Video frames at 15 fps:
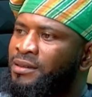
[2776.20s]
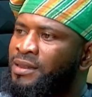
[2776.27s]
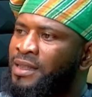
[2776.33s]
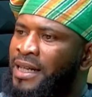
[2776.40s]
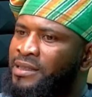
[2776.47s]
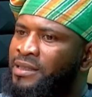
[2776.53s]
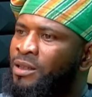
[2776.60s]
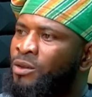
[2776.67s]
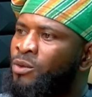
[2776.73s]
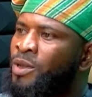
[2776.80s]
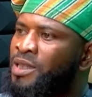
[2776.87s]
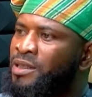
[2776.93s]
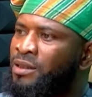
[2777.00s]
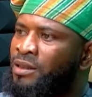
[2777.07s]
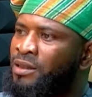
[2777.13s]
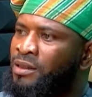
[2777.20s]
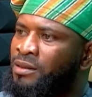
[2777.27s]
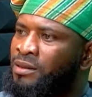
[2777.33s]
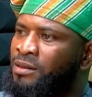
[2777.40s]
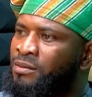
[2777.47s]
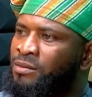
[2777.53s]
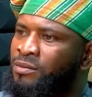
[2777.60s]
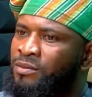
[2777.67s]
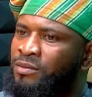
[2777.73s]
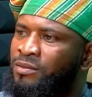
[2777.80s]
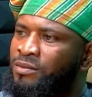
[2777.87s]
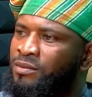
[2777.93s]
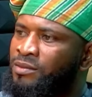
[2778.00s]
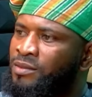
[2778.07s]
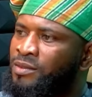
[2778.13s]
They are still waiting on
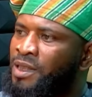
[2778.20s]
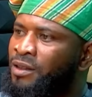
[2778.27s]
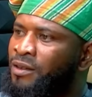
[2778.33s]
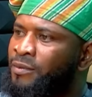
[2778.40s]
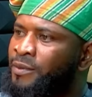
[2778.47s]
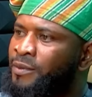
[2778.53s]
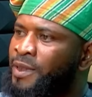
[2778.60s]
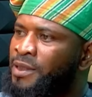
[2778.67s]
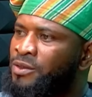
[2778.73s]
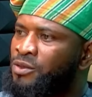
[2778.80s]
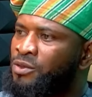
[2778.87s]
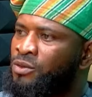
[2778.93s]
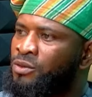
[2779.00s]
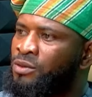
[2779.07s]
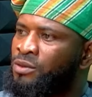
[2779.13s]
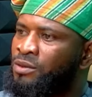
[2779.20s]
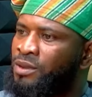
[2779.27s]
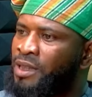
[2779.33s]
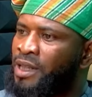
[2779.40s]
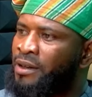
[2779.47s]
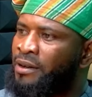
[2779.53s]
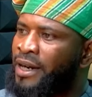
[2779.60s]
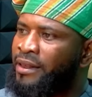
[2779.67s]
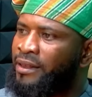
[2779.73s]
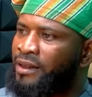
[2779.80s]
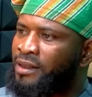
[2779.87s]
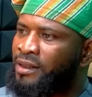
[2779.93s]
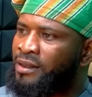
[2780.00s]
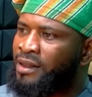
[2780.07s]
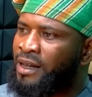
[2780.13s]
the government to do the right
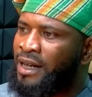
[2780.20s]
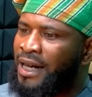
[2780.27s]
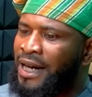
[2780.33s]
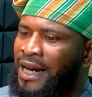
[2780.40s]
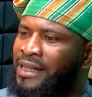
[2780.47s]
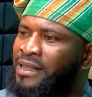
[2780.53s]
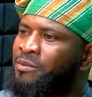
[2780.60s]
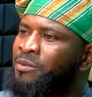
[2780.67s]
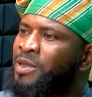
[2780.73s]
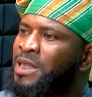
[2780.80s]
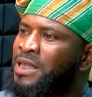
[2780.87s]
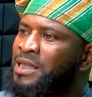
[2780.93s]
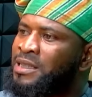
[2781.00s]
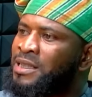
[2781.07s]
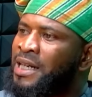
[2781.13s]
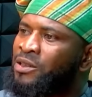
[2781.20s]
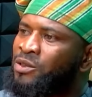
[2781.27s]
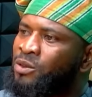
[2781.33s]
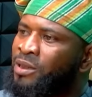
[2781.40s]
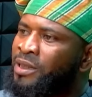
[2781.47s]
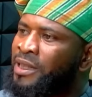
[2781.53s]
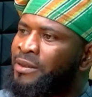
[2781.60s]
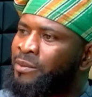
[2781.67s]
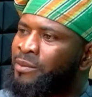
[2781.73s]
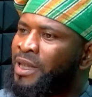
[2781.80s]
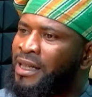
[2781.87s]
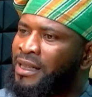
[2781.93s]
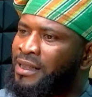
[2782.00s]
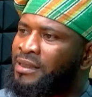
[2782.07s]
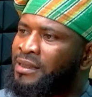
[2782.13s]
thing, and the minister told them
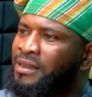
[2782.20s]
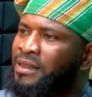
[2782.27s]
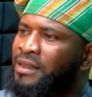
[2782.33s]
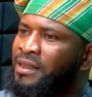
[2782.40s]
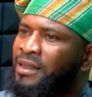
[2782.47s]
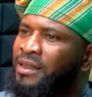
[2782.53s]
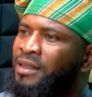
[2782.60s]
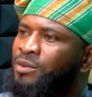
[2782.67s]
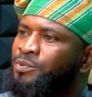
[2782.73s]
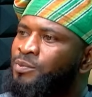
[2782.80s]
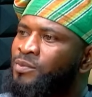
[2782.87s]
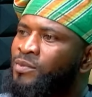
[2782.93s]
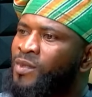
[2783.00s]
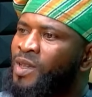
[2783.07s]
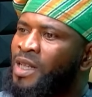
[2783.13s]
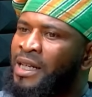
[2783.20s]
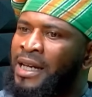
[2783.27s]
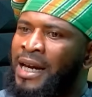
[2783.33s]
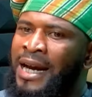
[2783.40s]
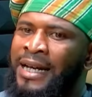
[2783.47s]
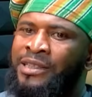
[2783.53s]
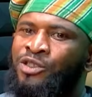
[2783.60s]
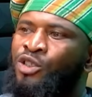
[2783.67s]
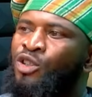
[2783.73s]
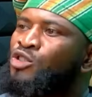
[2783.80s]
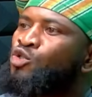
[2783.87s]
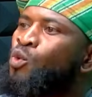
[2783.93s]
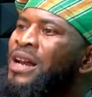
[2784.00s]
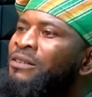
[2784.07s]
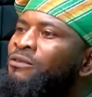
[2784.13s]
that he had
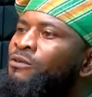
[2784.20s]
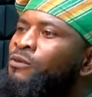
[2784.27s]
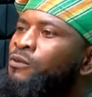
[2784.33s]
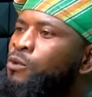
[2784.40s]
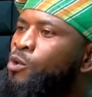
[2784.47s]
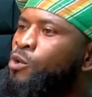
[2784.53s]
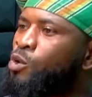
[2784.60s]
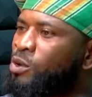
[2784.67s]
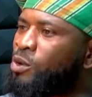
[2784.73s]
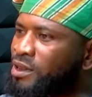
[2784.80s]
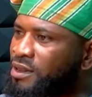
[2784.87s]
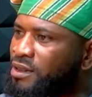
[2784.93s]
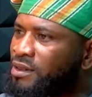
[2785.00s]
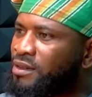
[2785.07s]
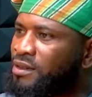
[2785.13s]
just one vote